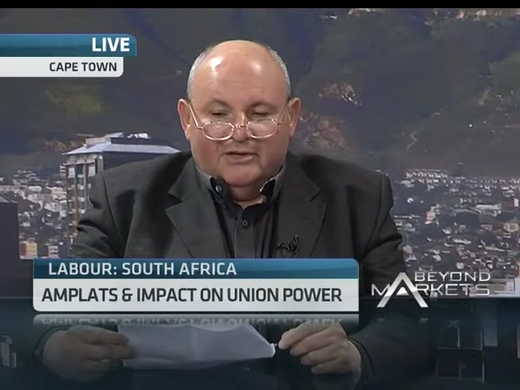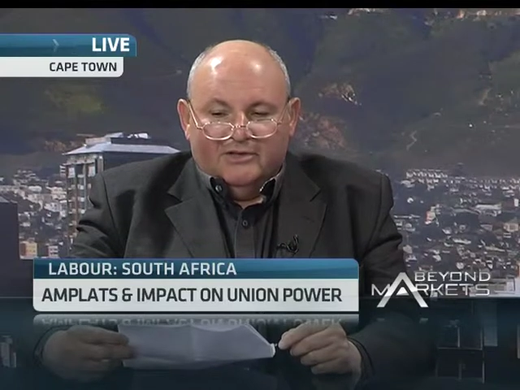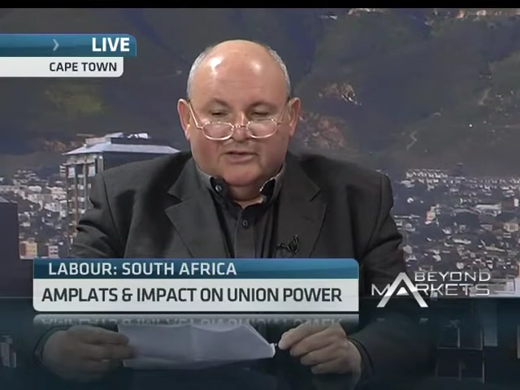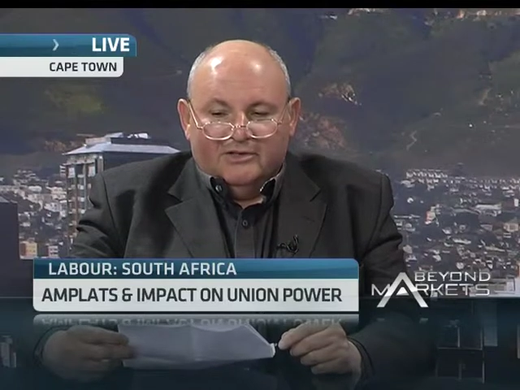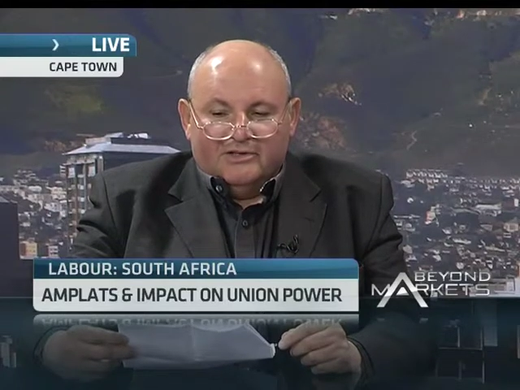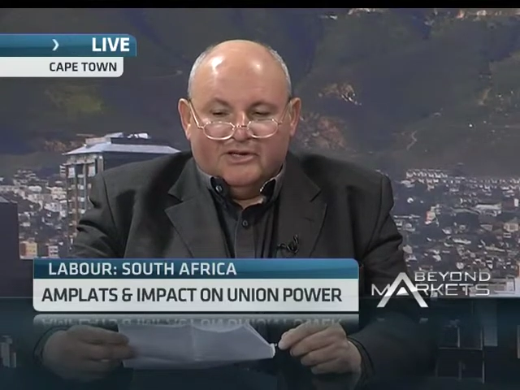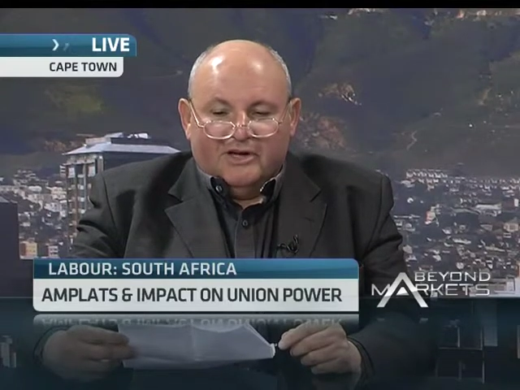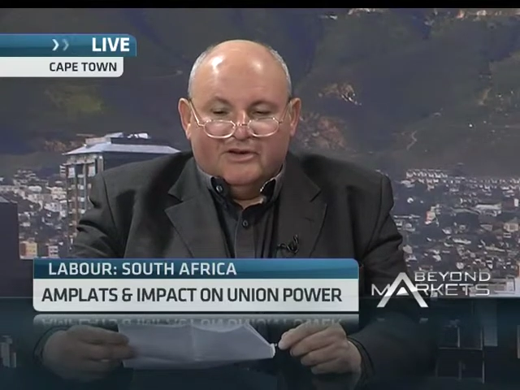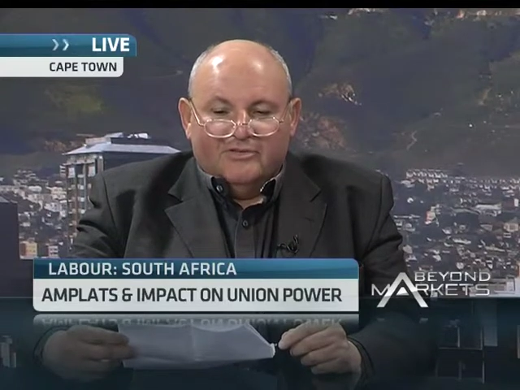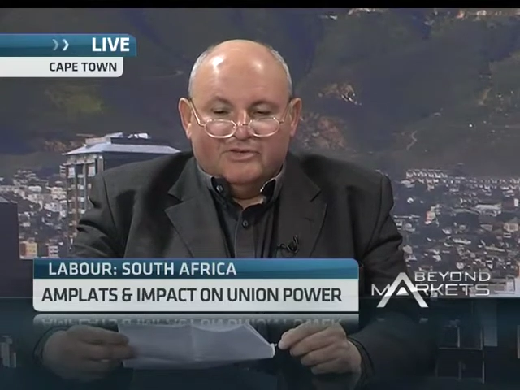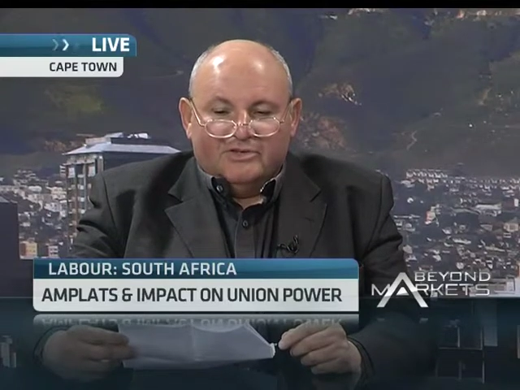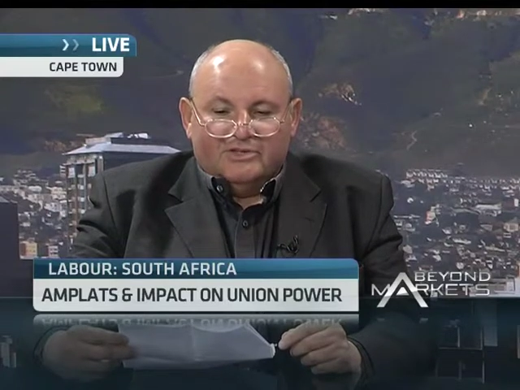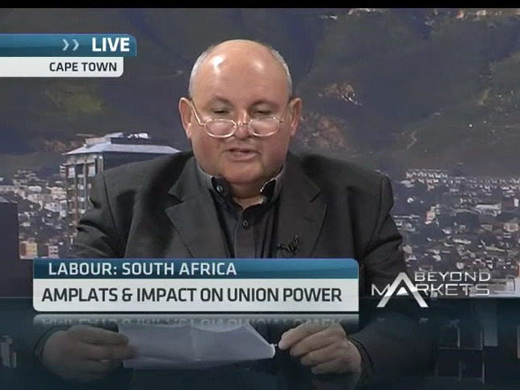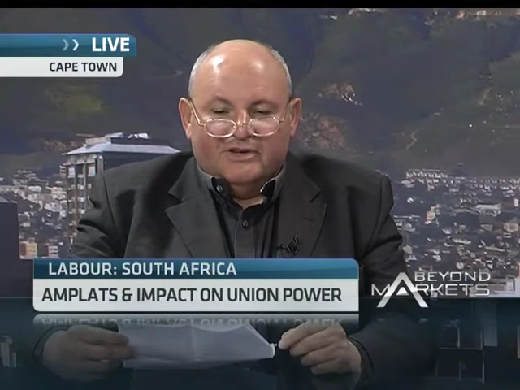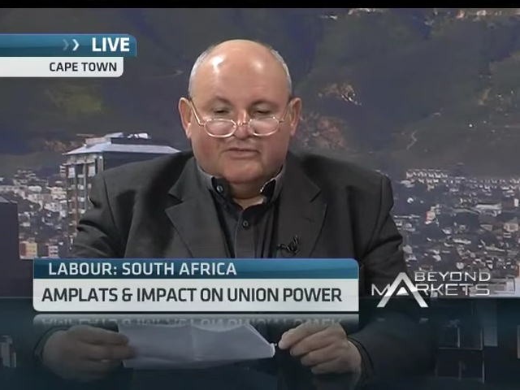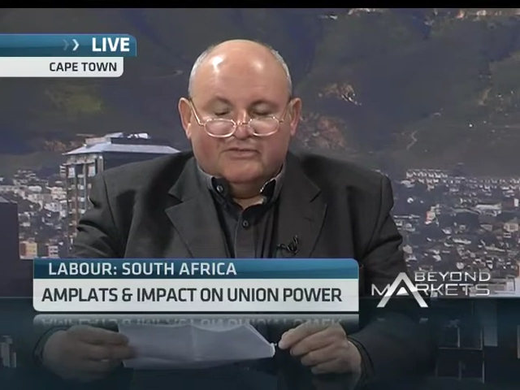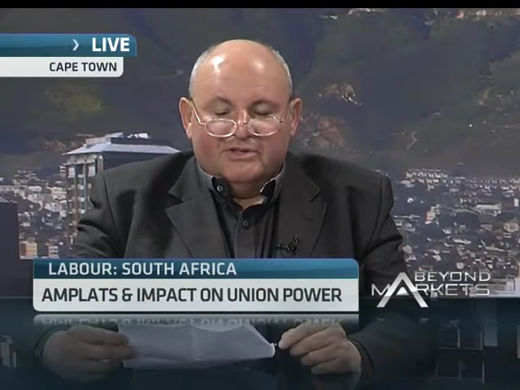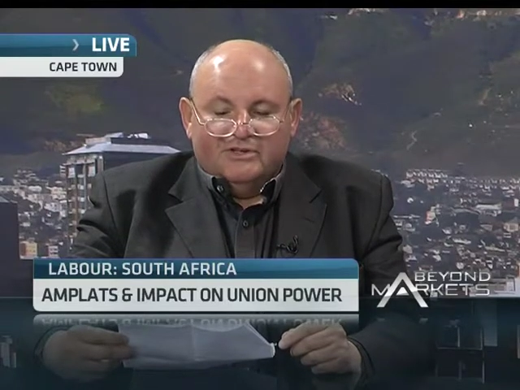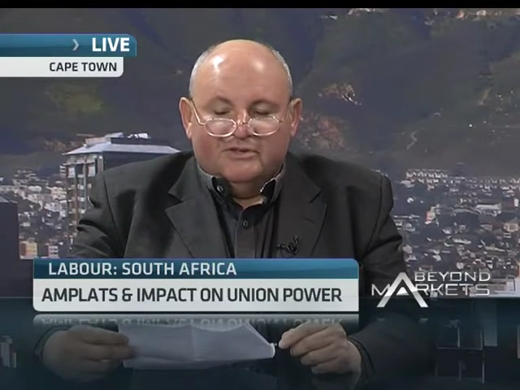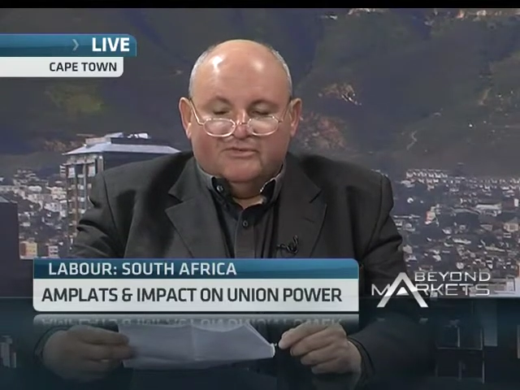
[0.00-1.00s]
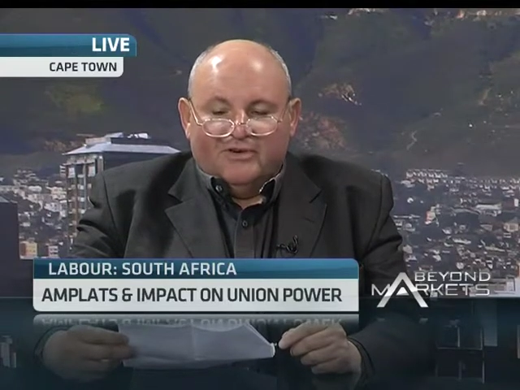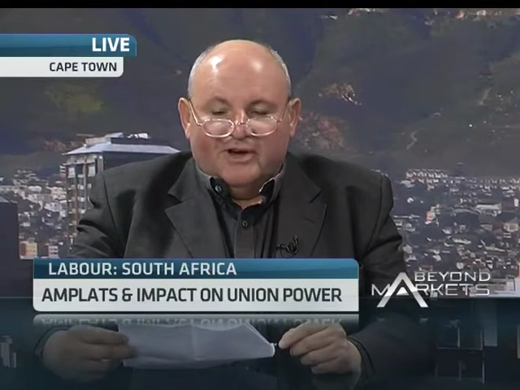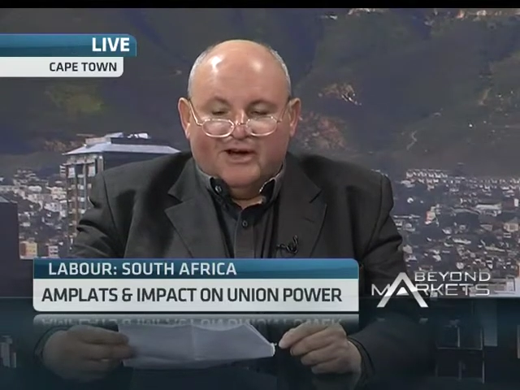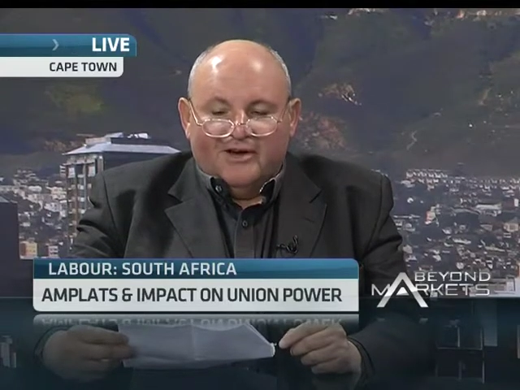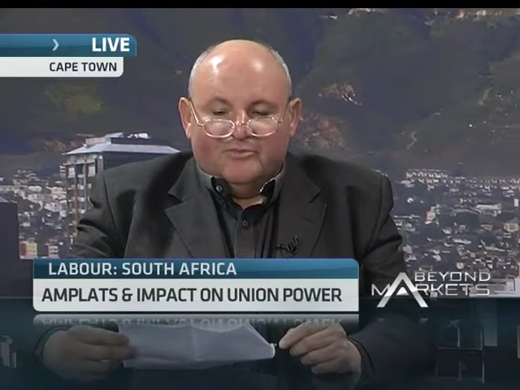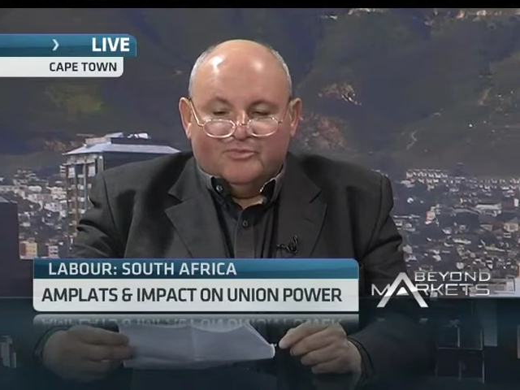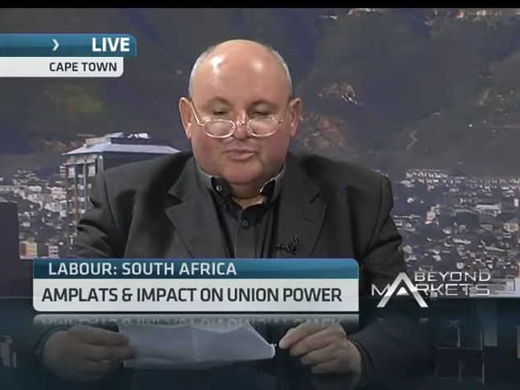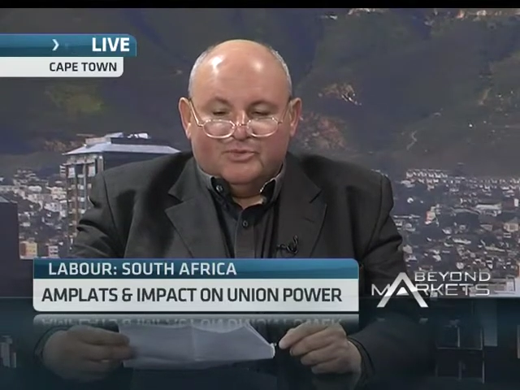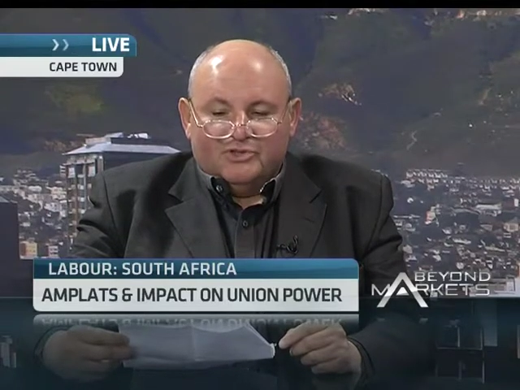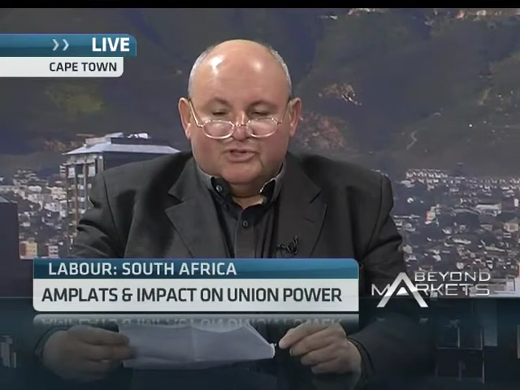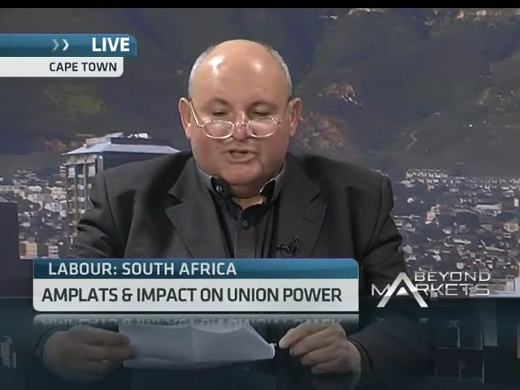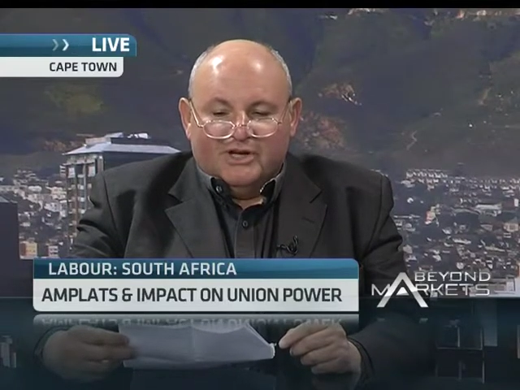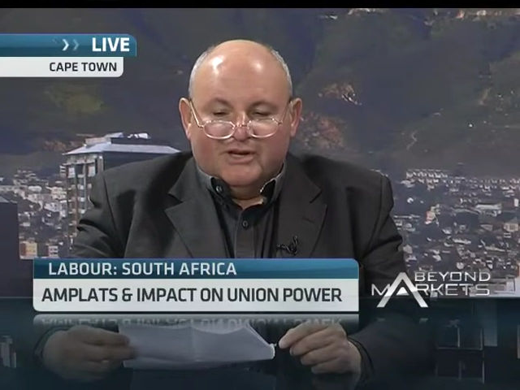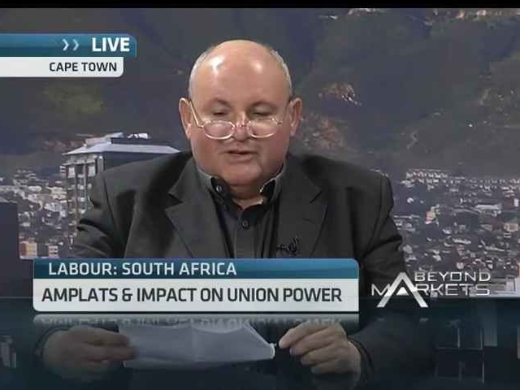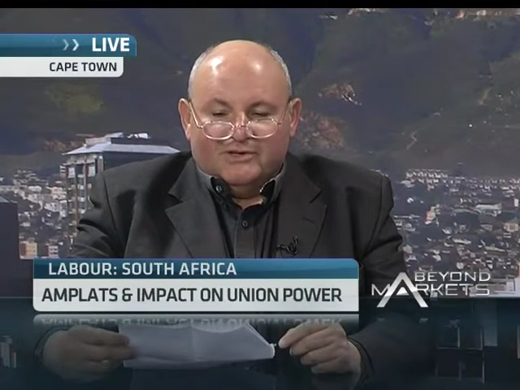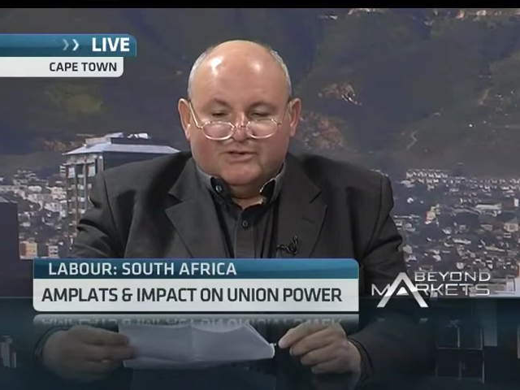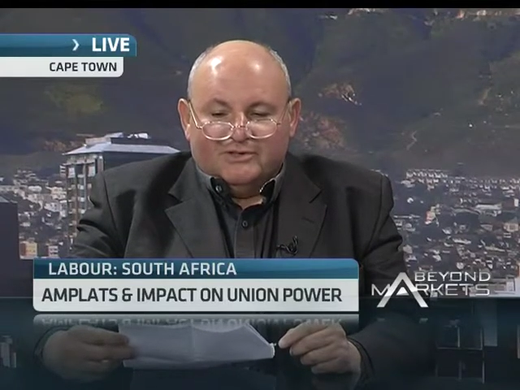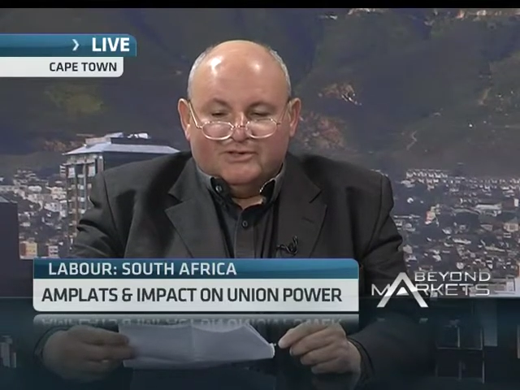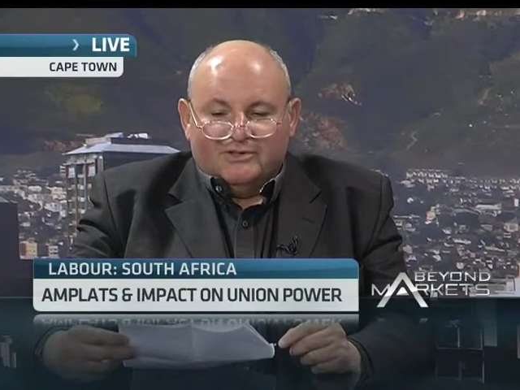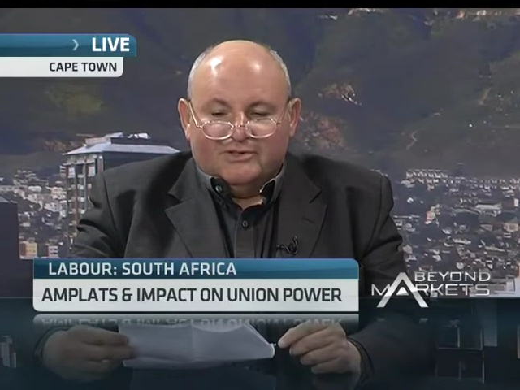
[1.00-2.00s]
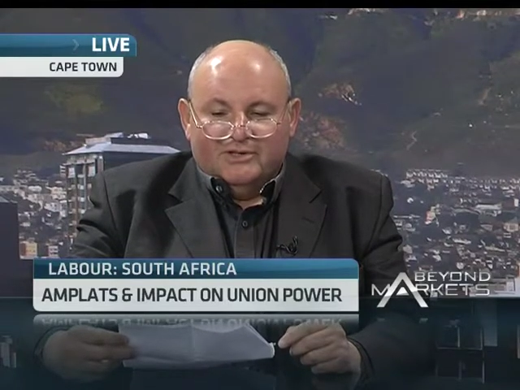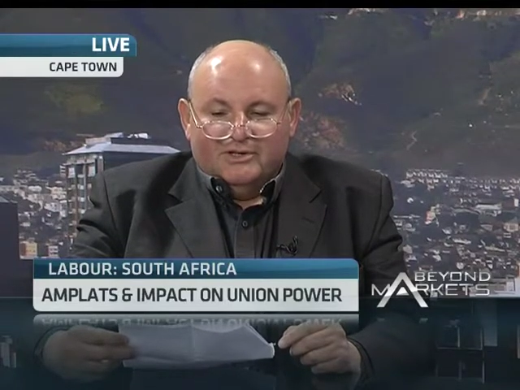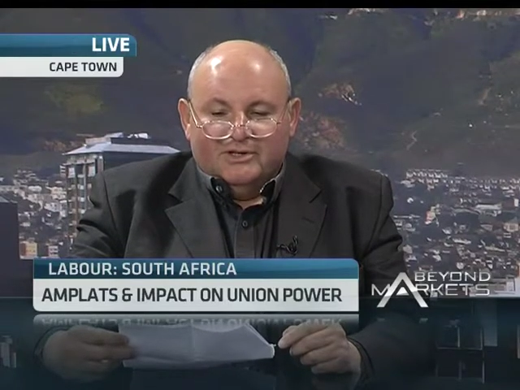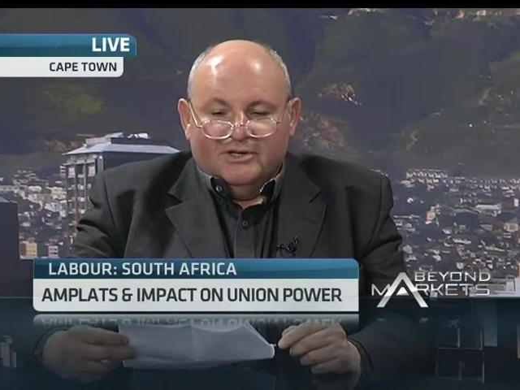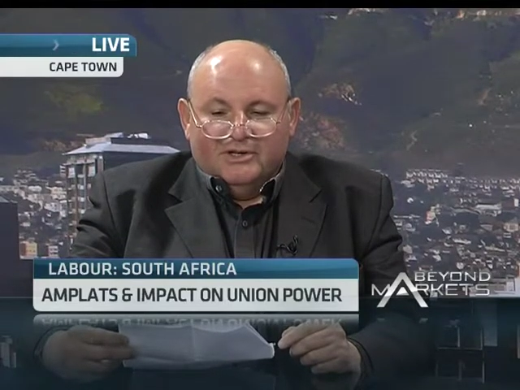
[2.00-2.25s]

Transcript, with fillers: there's over 75 percent